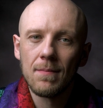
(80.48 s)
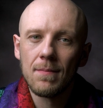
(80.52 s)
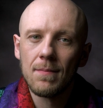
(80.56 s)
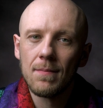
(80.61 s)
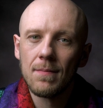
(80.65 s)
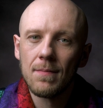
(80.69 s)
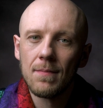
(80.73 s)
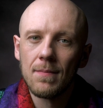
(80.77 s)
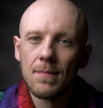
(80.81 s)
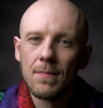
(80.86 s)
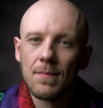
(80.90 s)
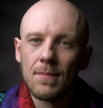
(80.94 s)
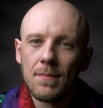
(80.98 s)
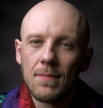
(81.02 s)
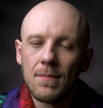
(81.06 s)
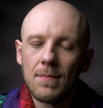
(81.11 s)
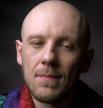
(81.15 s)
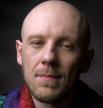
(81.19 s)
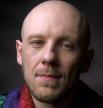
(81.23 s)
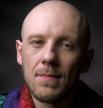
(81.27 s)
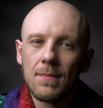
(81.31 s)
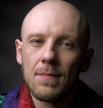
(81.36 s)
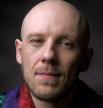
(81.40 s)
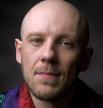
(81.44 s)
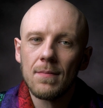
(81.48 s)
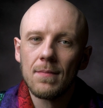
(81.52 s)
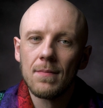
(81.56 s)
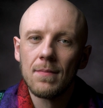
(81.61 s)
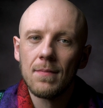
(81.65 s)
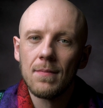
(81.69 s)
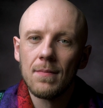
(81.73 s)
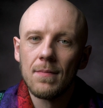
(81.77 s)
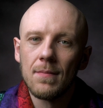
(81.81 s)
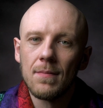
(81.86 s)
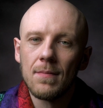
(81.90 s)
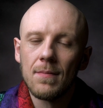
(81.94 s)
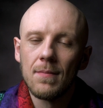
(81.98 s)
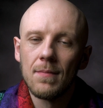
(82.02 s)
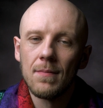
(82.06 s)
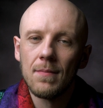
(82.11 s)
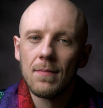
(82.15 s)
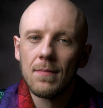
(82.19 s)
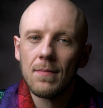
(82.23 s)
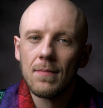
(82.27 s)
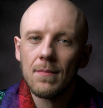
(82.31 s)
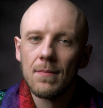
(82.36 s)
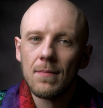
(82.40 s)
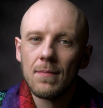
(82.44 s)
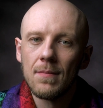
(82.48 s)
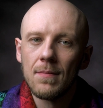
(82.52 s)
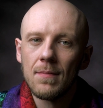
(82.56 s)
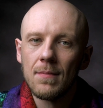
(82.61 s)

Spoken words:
(no one is talking)